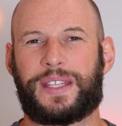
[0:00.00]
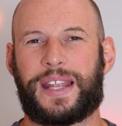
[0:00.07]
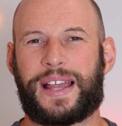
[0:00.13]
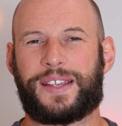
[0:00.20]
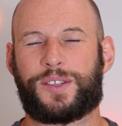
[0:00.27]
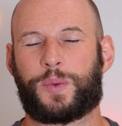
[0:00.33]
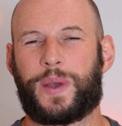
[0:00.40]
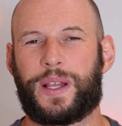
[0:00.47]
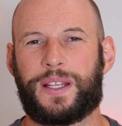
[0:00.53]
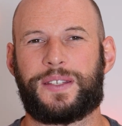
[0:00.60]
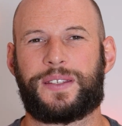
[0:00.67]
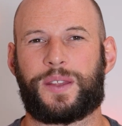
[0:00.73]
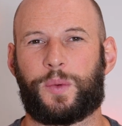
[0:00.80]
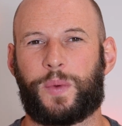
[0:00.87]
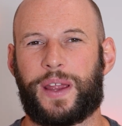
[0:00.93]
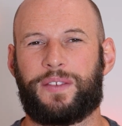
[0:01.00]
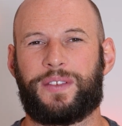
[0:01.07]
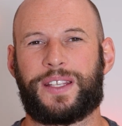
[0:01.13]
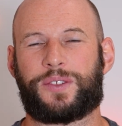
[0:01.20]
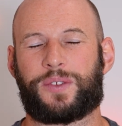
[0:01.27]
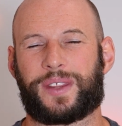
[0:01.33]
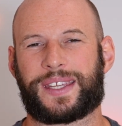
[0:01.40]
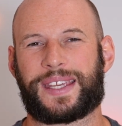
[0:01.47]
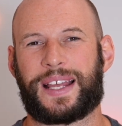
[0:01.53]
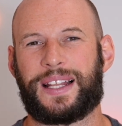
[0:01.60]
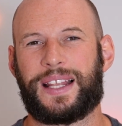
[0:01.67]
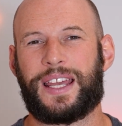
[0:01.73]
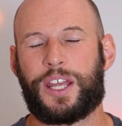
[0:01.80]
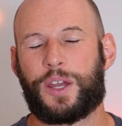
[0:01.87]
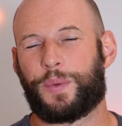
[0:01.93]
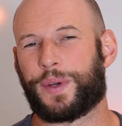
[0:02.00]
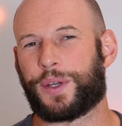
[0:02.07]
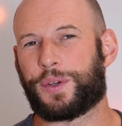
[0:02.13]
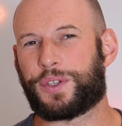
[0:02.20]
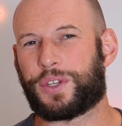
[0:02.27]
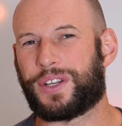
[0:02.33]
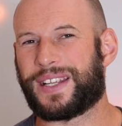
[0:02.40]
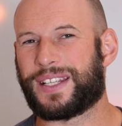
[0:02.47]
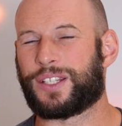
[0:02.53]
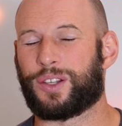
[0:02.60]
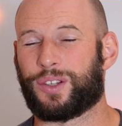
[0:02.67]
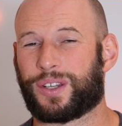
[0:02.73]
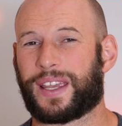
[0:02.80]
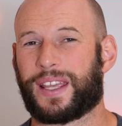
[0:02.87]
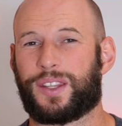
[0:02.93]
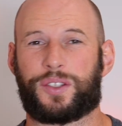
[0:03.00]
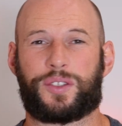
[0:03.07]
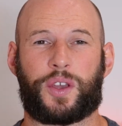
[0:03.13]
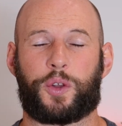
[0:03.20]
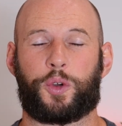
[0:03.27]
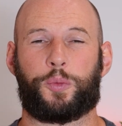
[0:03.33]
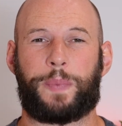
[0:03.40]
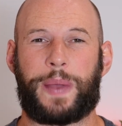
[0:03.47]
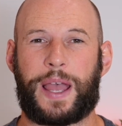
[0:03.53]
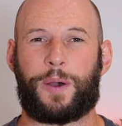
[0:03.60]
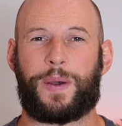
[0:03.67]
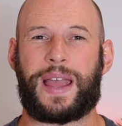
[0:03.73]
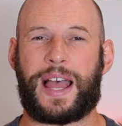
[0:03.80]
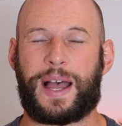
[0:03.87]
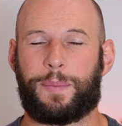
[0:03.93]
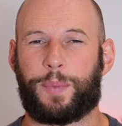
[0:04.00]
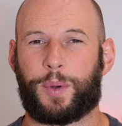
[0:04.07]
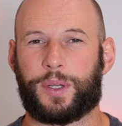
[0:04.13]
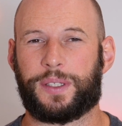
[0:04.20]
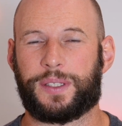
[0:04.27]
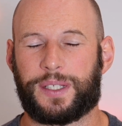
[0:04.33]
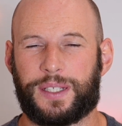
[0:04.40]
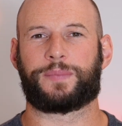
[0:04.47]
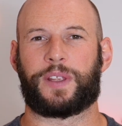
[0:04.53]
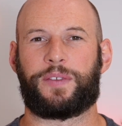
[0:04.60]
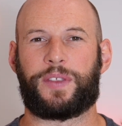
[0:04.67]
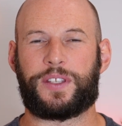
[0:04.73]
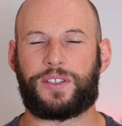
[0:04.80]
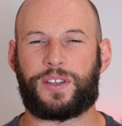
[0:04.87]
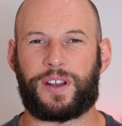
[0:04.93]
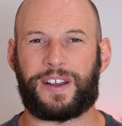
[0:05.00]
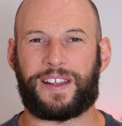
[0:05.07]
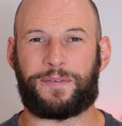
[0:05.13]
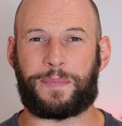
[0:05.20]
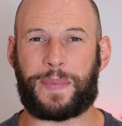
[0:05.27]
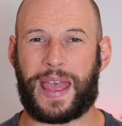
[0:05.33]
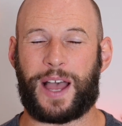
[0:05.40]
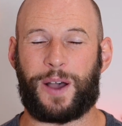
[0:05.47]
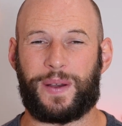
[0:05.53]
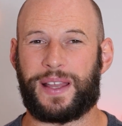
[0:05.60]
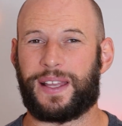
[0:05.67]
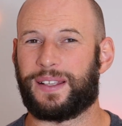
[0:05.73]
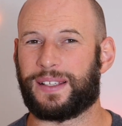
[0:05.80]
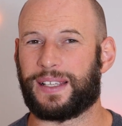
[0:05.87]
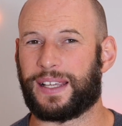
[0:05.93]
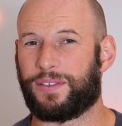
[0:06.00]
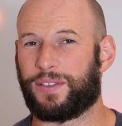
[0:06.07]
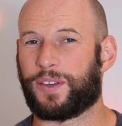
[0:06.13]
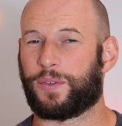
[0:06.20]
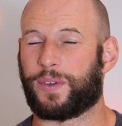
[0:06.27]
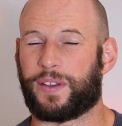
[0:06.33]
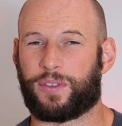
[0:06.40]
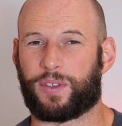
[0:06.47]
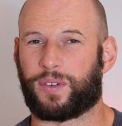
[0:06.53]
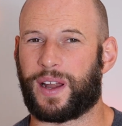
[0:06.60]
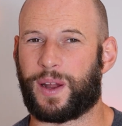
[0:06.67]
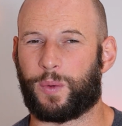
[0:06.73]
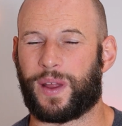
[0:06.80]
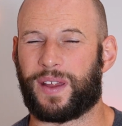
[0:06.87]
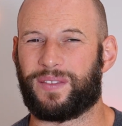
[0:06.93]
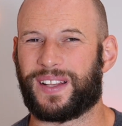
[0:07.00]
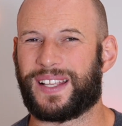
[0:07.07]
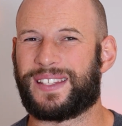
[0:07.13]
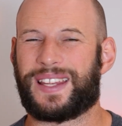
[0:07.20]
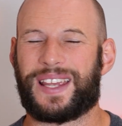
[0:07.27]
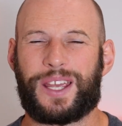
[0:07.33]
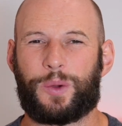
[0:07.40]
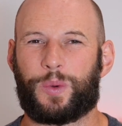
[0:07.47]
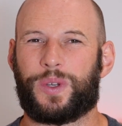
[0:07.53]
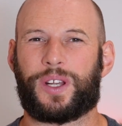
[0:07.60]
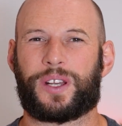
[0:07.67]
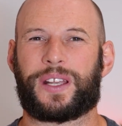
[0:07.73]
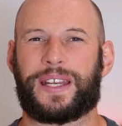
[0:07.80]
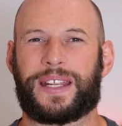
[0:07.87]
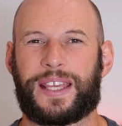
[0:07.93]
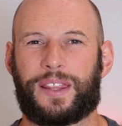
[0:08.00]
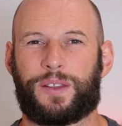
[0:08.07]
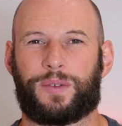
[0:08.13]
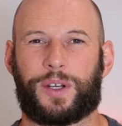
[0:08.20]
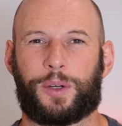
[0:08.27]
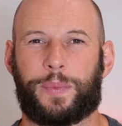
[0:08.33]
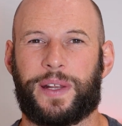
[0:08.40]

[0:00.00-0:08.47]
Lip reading: Now, as well as the wavelengths or the color, we also need to look at the total power output. If there's not enough power, even if we have the right wavelengths, we're not going to get the real